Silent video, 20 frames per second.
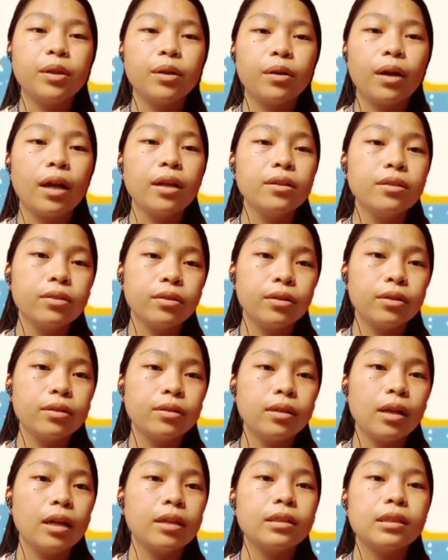your
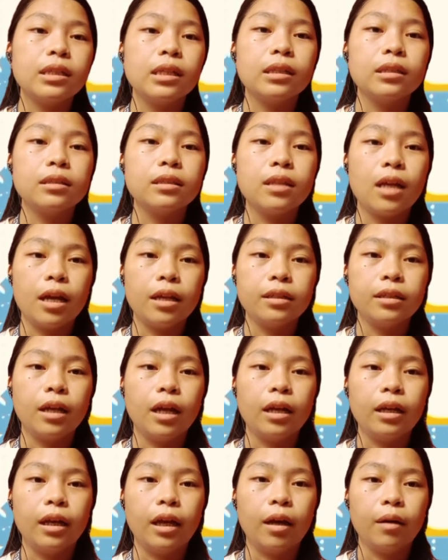answers until 10
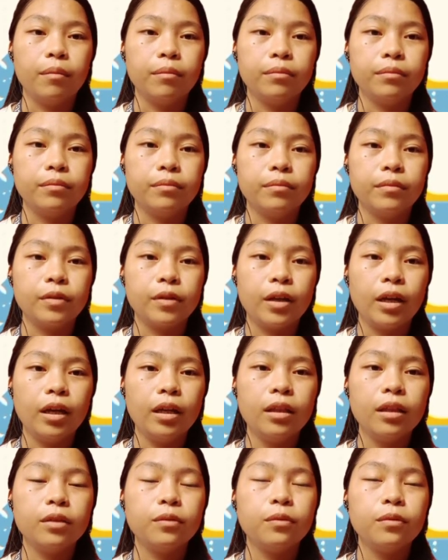a.m. Okay,
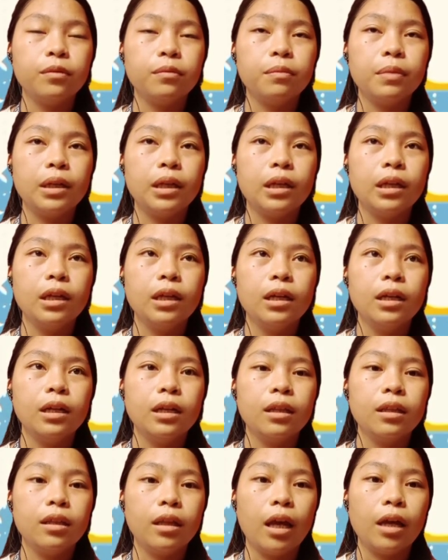that would be
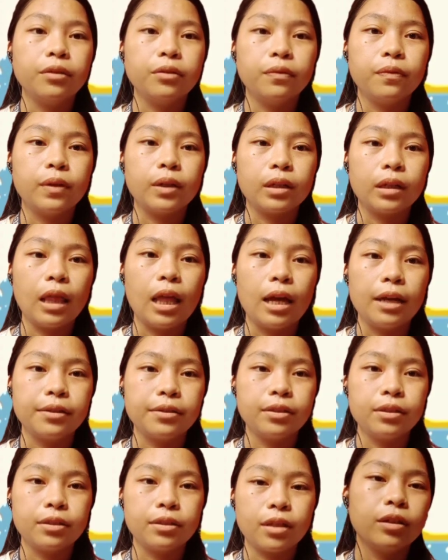the end of our
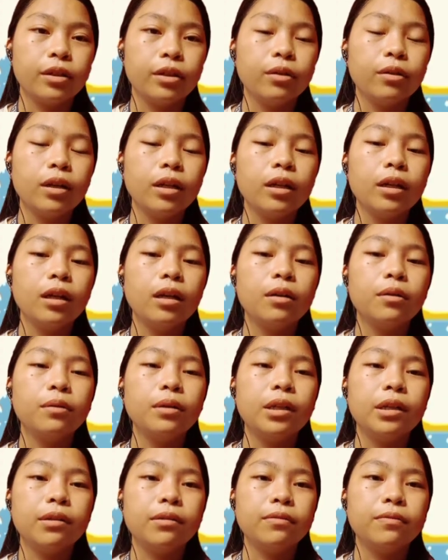class. So you can now
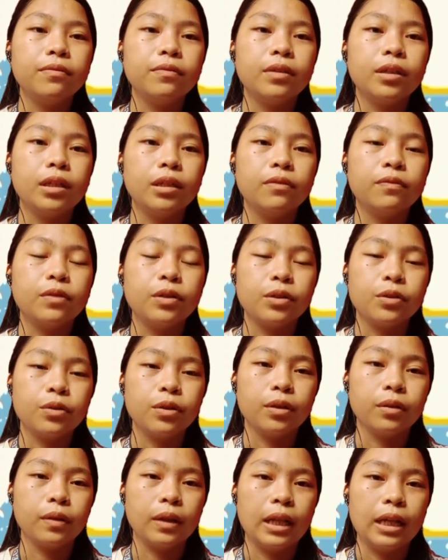leave the
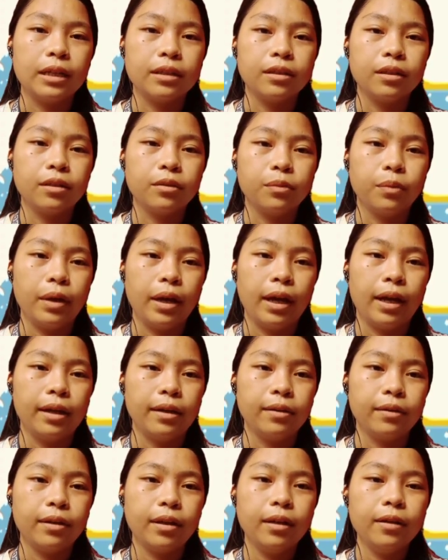virtual class that we
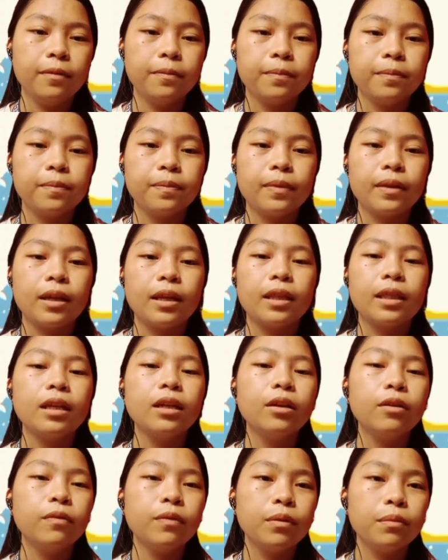had. Okay,
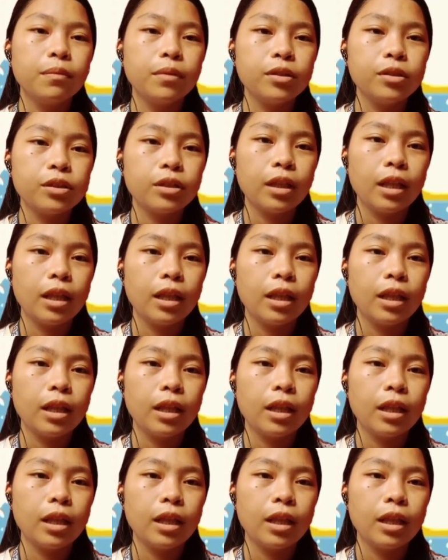thank you very much